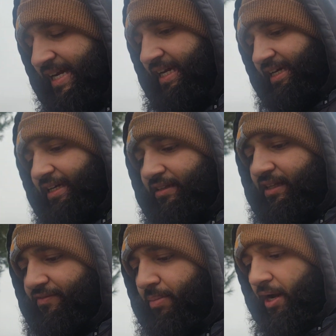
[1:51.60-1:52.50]
he
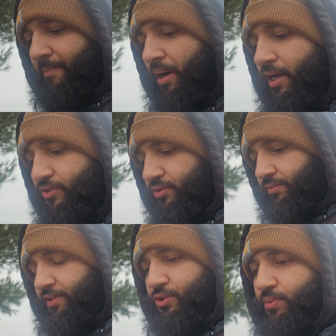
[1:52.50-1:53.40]
lived by a
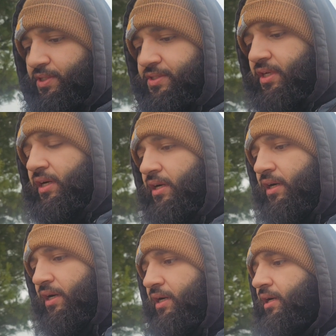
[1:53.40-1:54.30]
mantra, which was
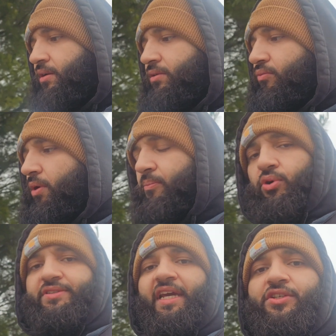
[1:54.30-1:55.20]
the one
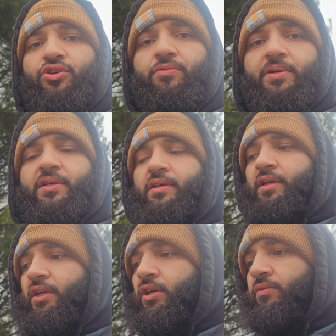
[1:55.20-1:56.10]
more day sober,
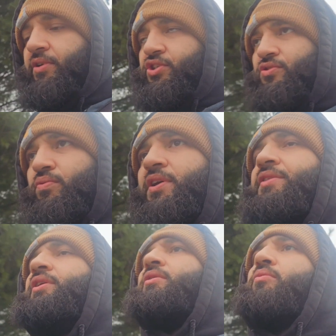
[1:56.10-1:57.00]
which is
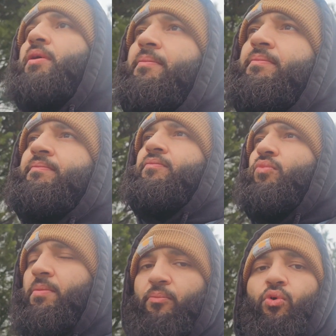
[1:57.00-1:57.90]
where the one
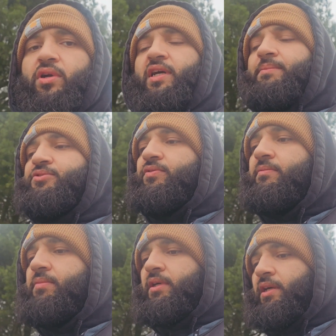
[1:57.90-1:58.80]
more comes
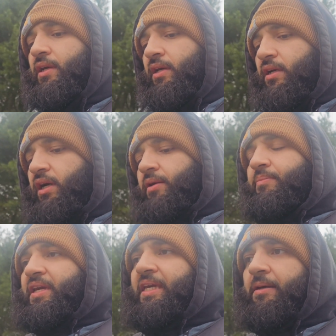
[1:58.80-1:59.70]
from,
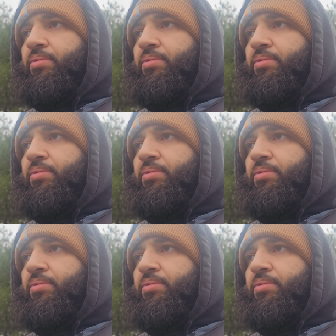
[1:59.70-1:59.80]
but he